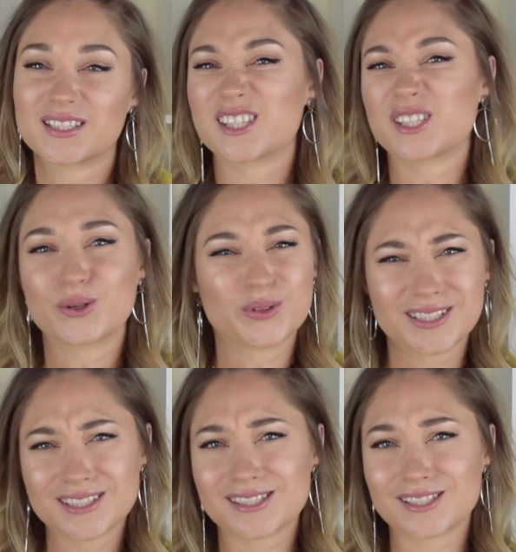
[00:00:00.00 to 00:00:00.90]
It's so
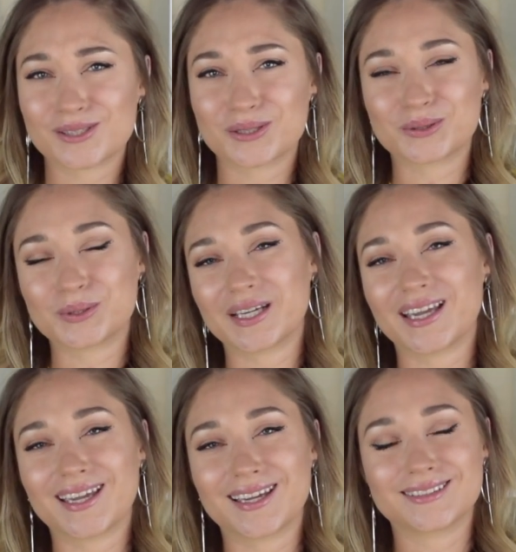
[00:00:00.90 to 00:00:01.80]
easy to
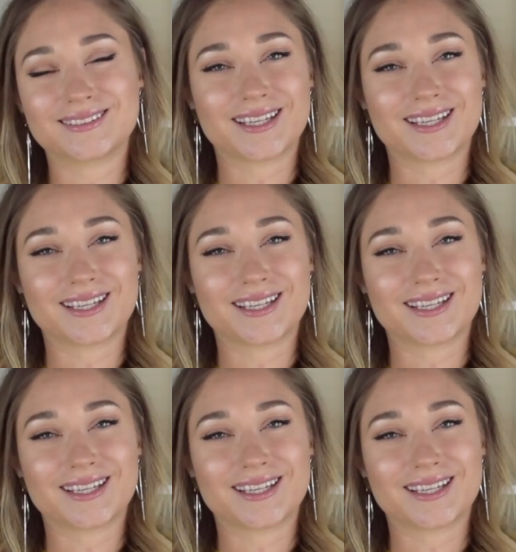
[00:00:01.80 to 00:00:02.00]
create.